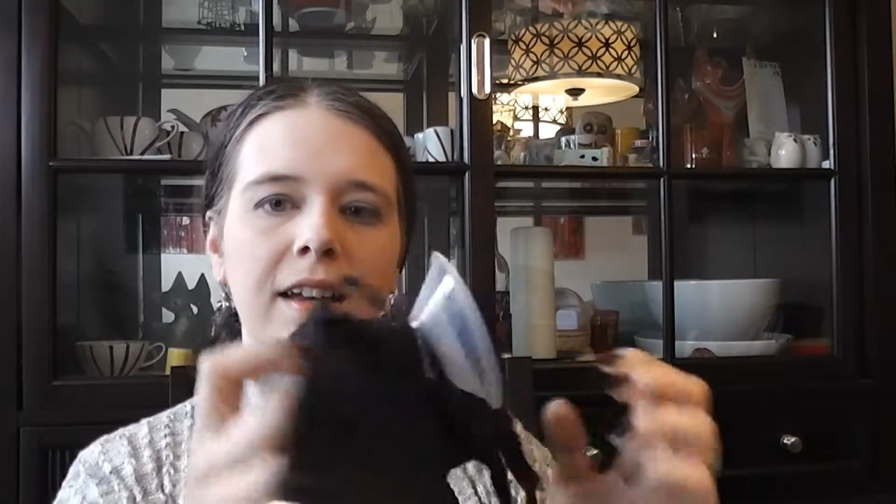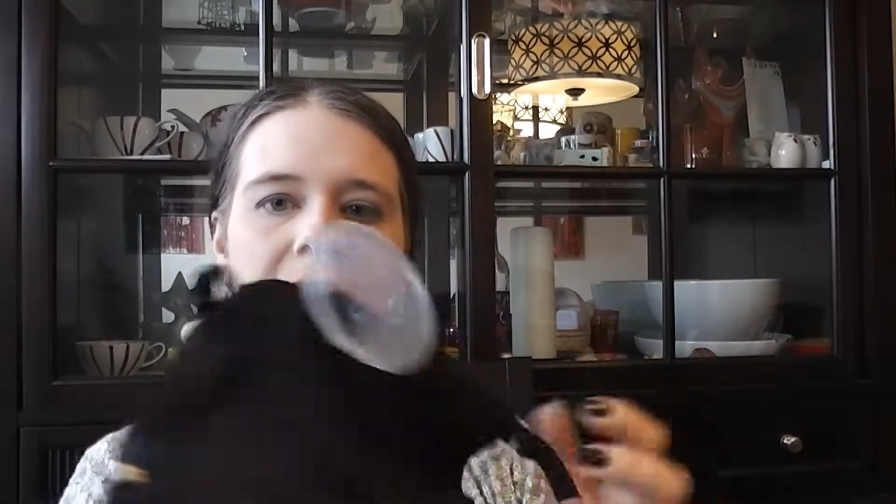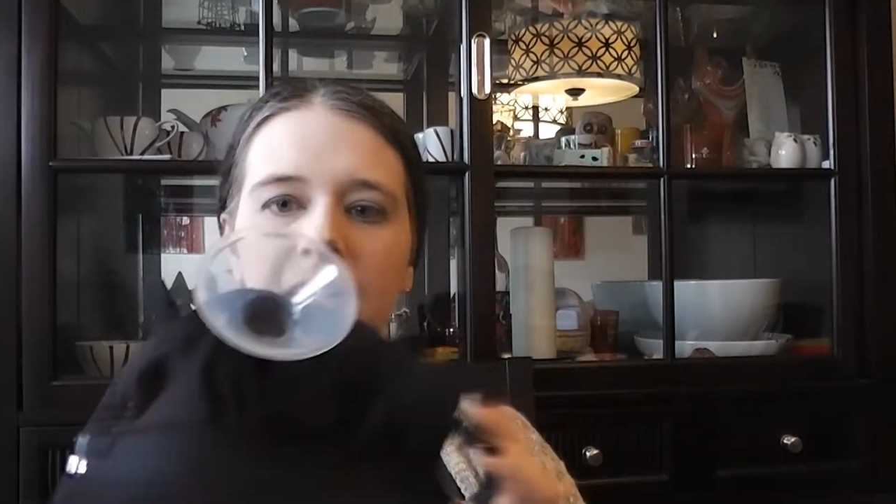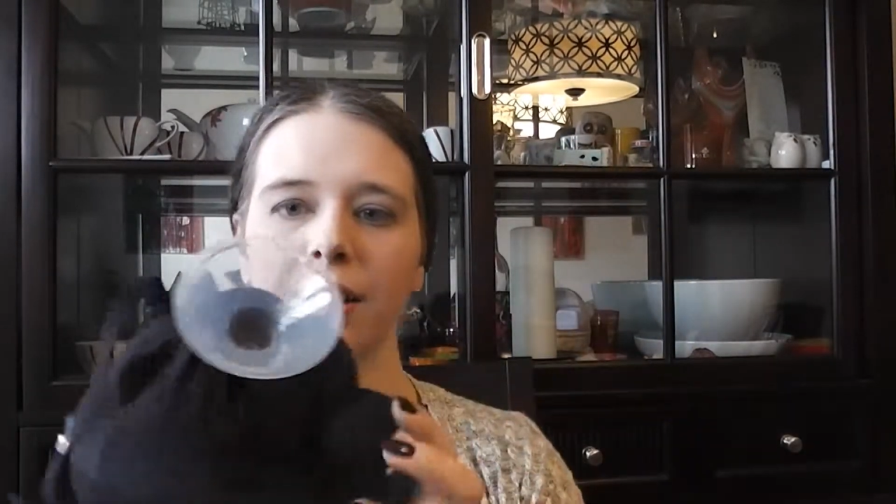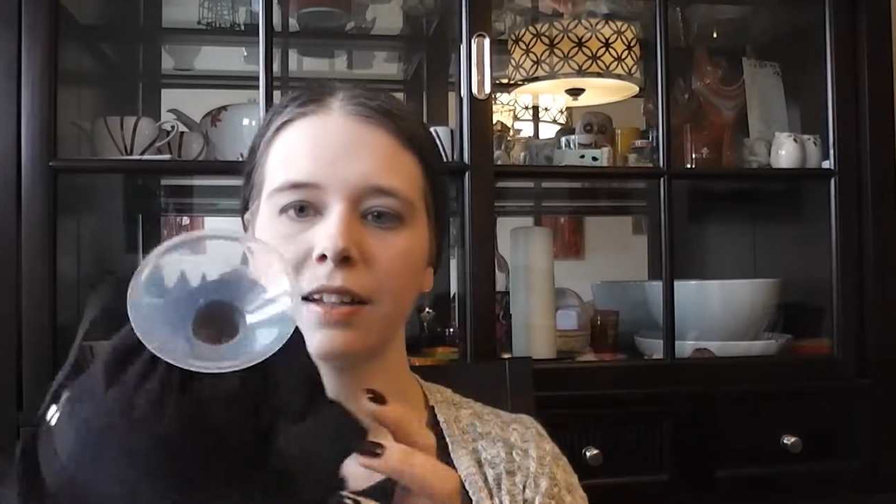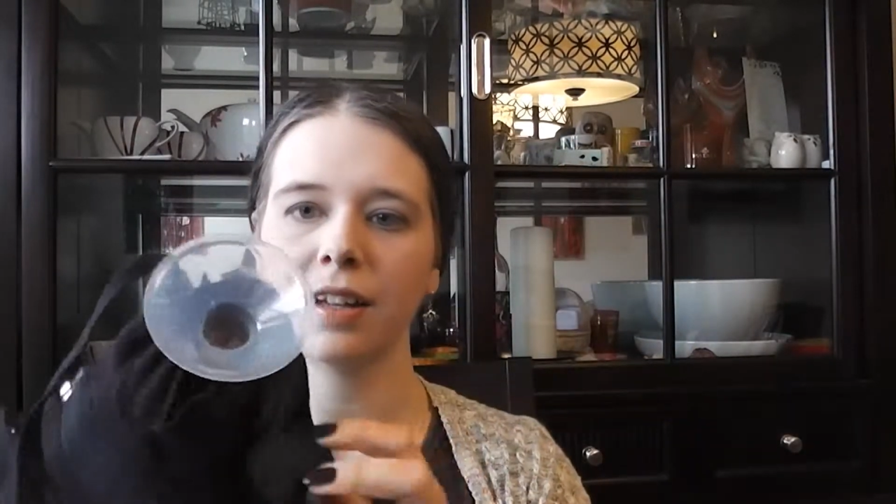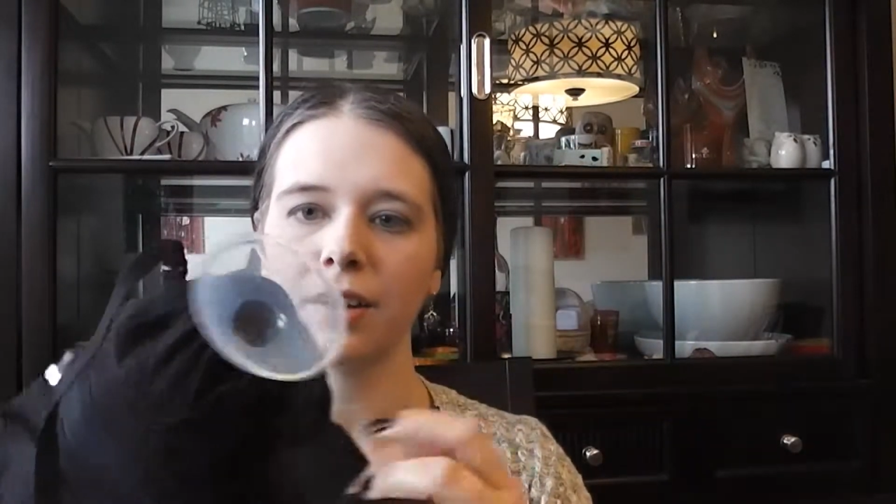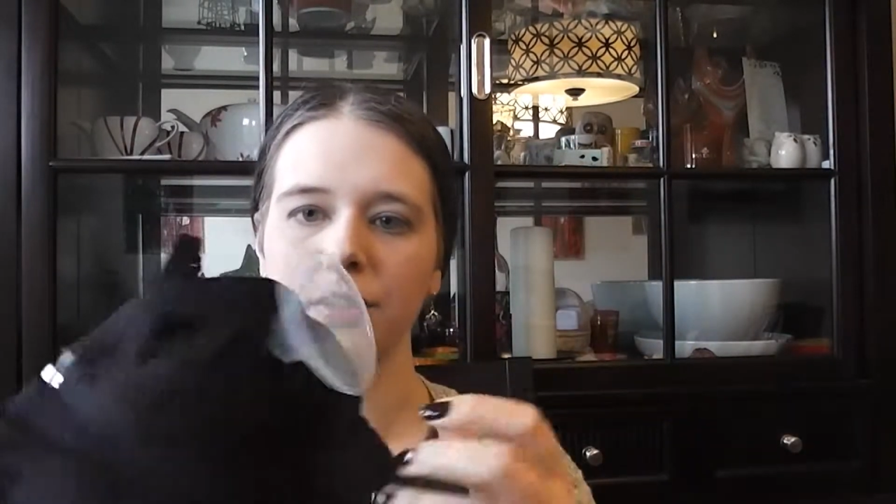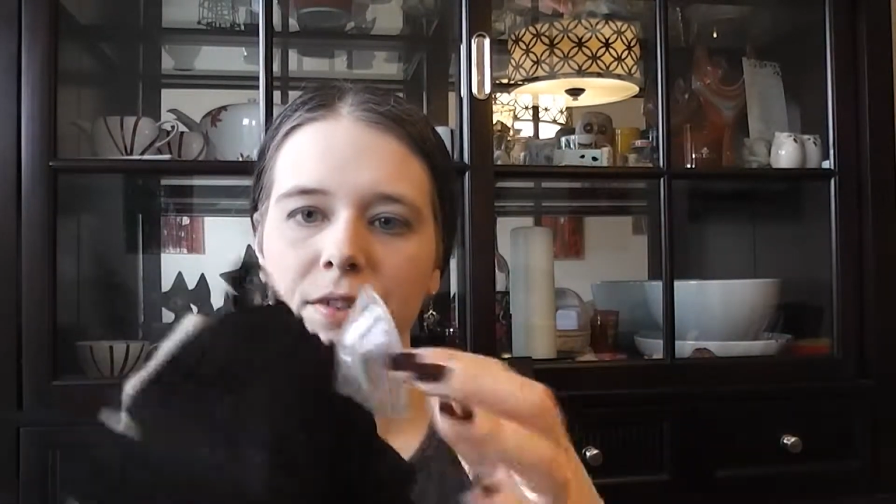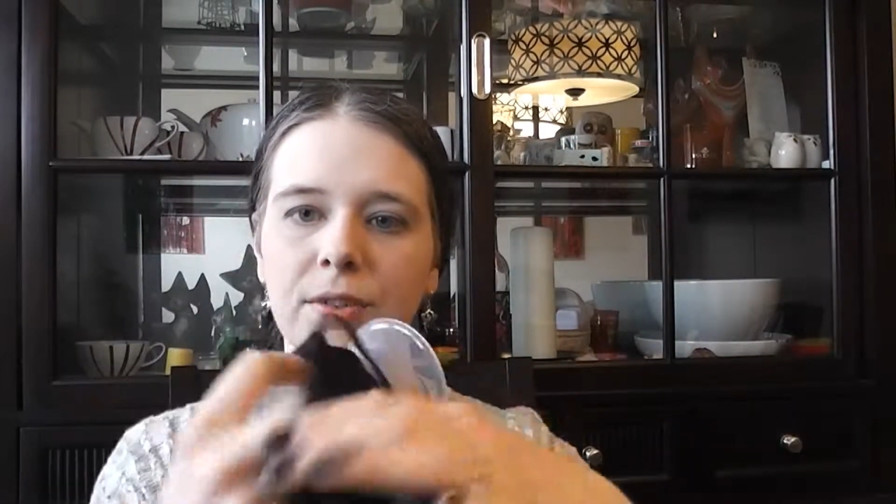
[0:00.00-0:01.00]
and it
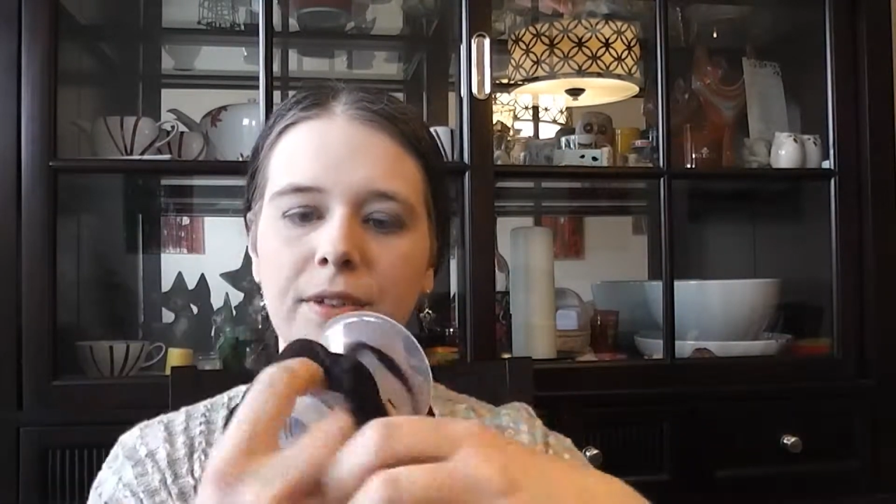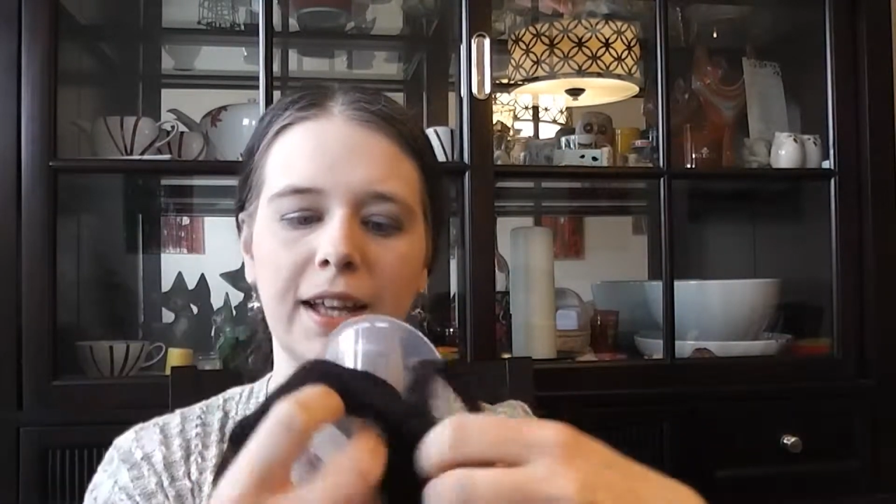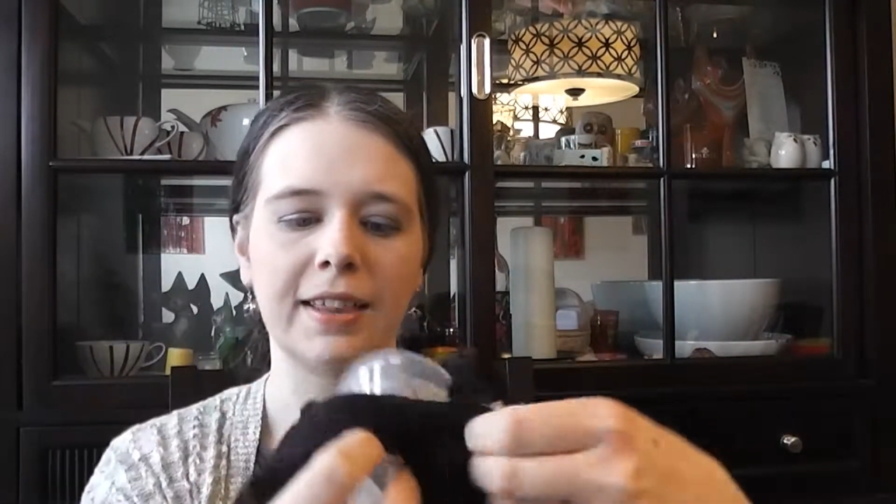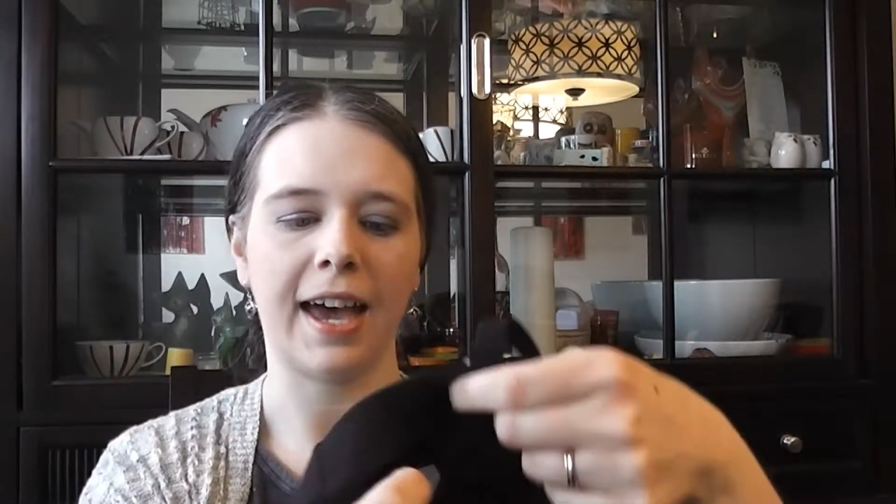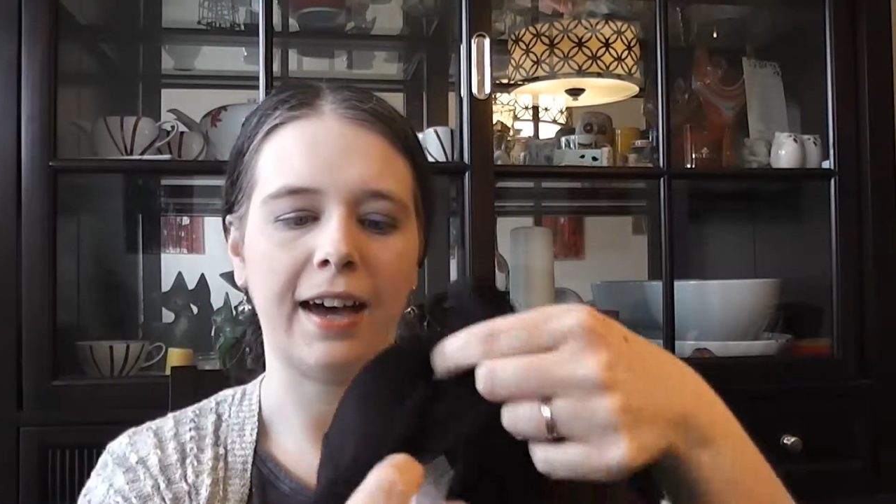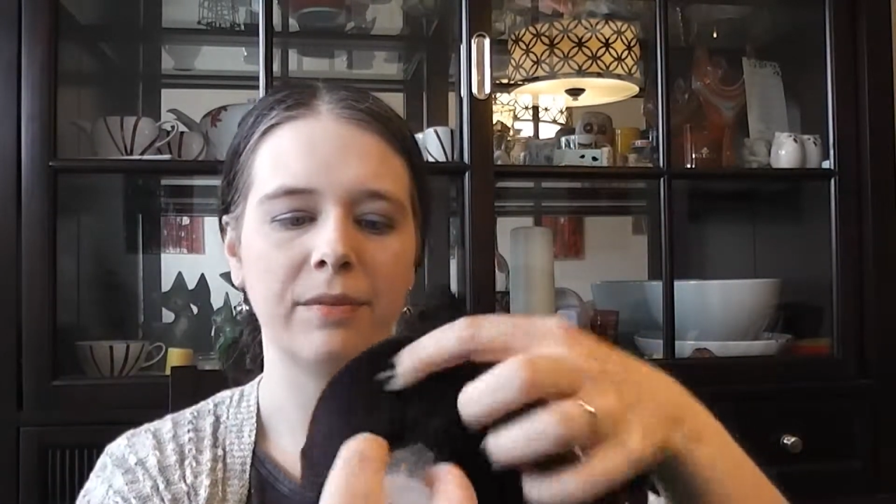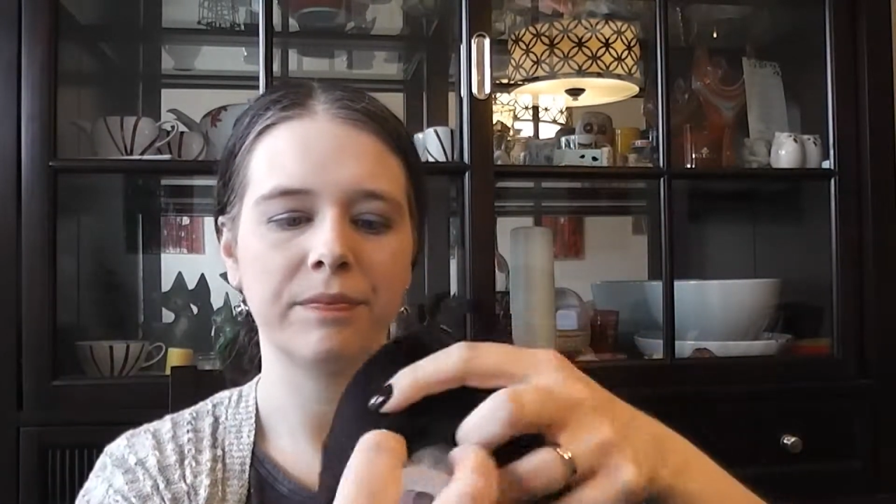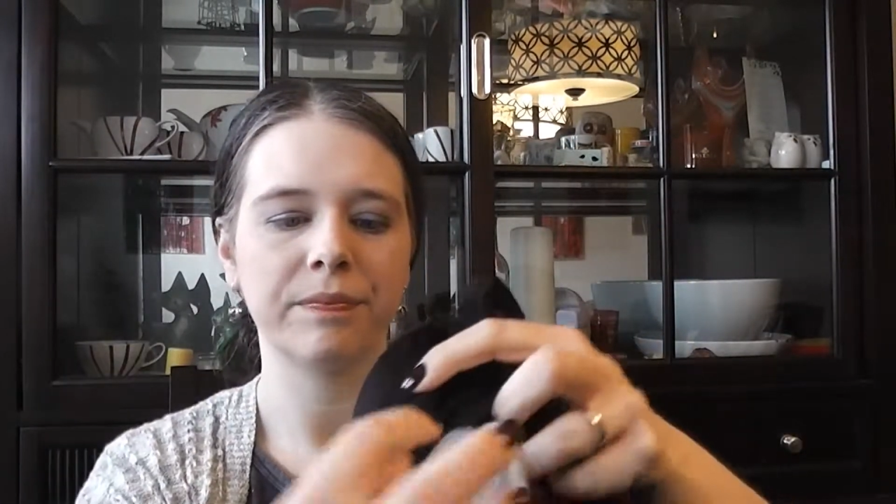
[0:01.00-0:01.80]
goes through like that.